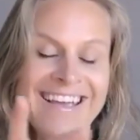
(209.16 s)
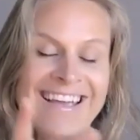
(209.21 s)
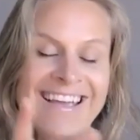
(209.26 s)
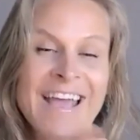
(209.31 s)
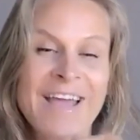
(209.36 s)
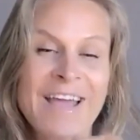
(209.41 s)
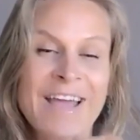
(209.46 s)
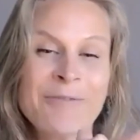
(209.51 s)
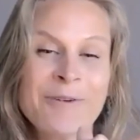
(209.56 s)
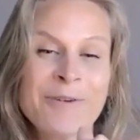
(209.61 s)

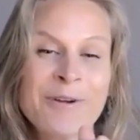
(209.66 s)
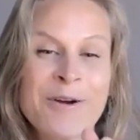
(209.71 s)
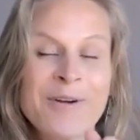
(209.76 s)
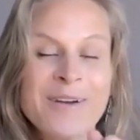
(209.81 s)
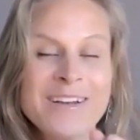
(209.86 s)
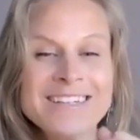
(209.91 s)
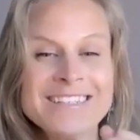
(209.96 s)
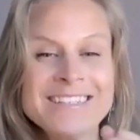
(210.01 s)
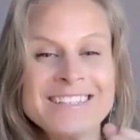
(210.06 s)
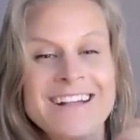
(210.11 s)
And we're
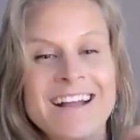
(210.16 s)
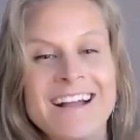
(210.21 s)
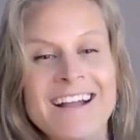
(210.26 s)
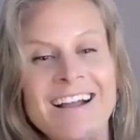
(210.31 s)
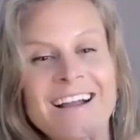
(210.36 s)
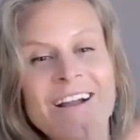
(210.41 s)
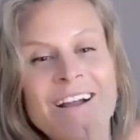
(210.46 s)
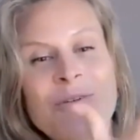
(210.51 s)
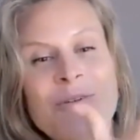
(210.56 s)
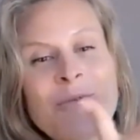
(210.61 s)
going to
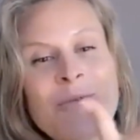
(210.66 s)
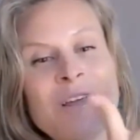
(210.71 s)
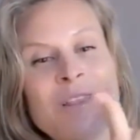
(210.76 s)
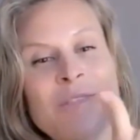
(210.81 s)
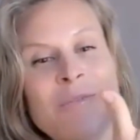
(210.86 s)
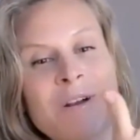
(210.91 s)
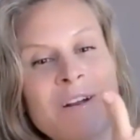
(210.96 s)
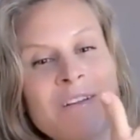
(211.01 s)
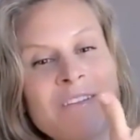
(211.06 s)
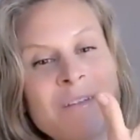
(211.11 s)
start with
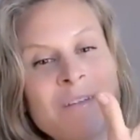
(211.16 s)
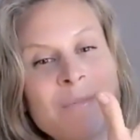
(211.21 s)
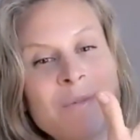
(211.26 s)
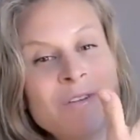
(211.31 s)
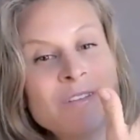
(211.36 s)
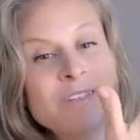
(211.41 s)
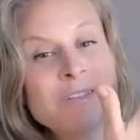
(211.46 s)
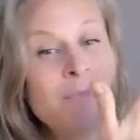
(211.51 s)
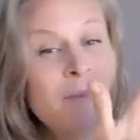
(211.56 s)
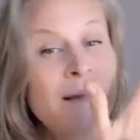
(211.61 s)
one of the
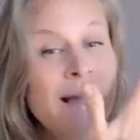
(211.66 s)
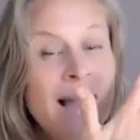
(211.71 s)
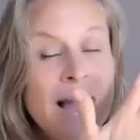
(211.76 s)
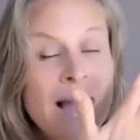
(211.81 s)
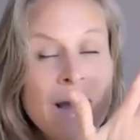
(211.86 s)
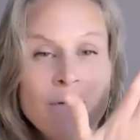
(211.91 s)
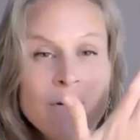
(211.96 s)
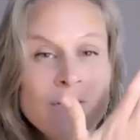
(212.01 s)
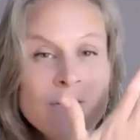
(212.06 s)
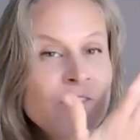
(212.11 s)
most
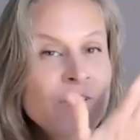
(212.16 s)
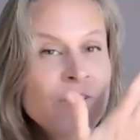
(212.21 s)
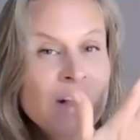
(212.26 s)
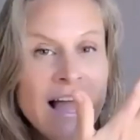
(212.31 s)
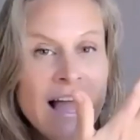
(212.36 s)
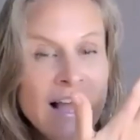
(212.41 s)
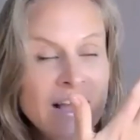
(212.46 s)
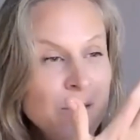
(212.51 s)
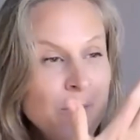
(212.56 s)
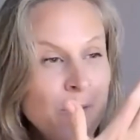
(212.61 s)
powerful
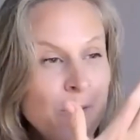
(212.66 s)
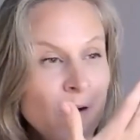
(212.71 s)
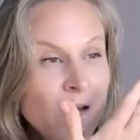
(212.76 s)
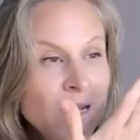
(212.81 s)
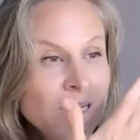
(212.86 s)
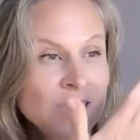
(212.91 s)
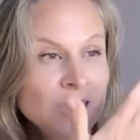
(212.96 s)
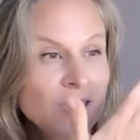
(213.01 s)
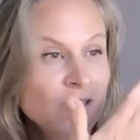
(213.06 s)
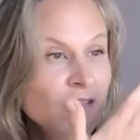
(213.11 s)

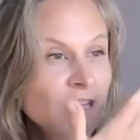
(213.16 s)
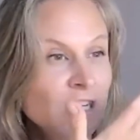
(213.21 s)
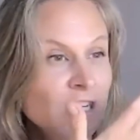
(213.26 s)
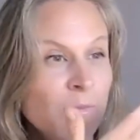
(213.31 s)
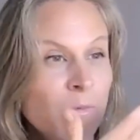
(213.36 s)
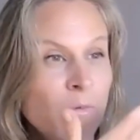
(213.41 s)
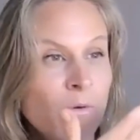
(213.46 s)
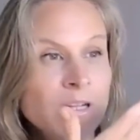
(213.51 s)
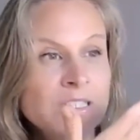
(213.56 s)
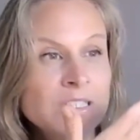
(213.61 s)
acupoints, trigger
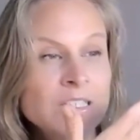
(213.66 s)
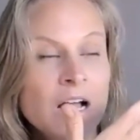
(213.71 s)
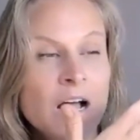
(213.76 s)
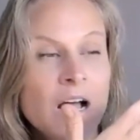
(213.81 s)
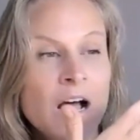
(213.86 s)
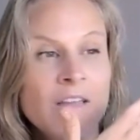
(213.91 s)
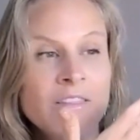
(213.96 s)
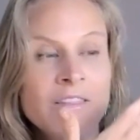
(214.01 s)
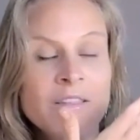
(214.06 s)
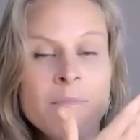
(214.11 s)
points
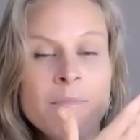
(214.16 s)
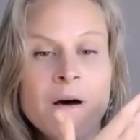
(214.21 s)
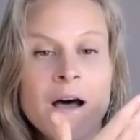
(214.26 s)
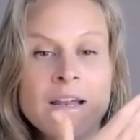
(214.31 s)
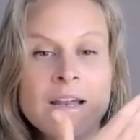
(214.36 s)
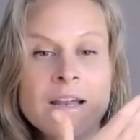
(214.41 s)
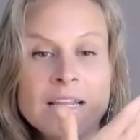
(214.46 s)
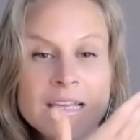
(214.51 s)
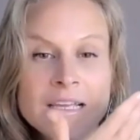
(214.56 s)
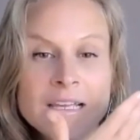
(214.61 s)
on the
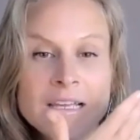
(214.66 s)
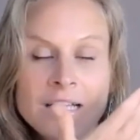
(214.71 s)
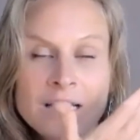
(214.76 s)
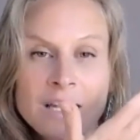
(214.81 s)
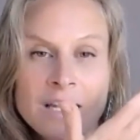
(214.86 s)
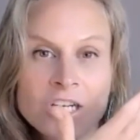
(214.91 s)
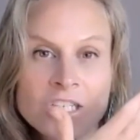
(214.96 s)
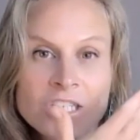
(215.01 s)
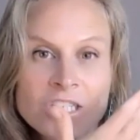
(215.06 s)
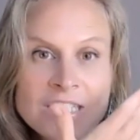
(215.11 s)
body,
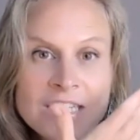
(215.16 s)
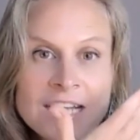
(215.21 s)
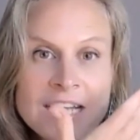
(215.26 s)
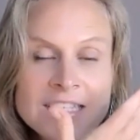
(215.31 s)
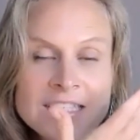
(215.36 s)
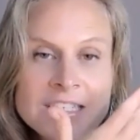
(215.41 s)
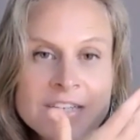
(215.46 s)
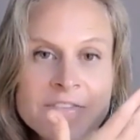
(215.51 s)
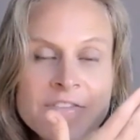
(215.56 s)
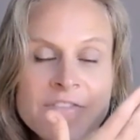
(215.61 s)
large
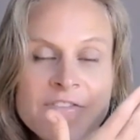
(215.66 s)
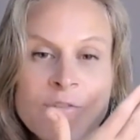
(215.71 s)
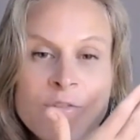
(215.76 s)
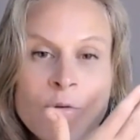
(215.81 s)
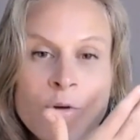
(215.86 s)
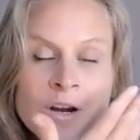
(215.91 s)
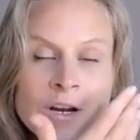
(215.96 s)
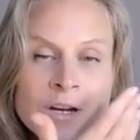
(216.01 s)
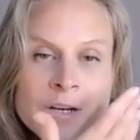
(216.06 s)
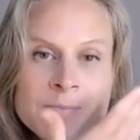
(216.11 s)
intestine
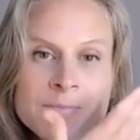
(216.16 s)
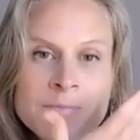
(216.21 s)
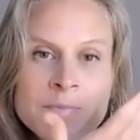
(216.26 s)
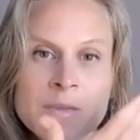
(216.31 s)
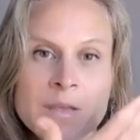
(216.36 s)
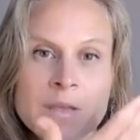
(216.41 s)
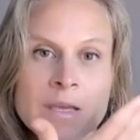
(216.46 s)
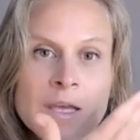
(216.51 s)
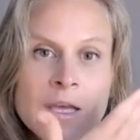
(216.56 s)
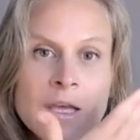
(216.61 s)
4,
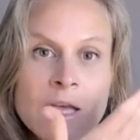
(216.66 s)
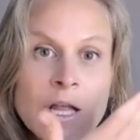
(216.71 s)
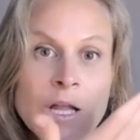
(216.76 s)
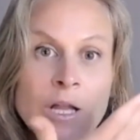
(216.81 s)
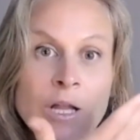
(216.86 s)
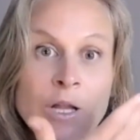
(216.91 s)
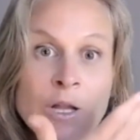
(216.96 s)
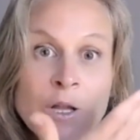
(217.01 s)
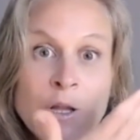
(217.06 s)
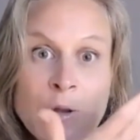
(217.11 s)
a
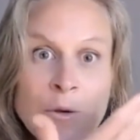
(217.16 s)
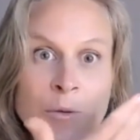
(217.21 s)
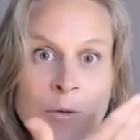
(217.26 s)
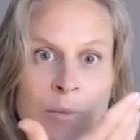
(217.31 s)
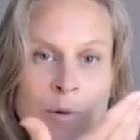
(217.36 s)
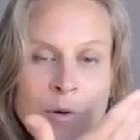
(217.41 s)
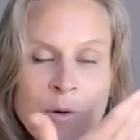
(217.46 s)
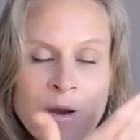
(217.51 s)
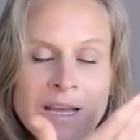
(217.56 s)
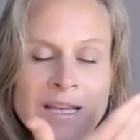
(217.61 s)
low
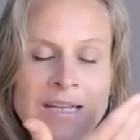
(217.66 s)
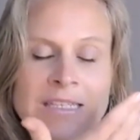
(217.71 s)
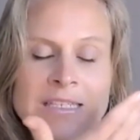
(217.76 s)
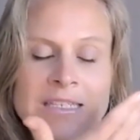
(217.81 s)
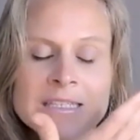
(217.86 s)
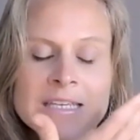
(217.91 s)
point.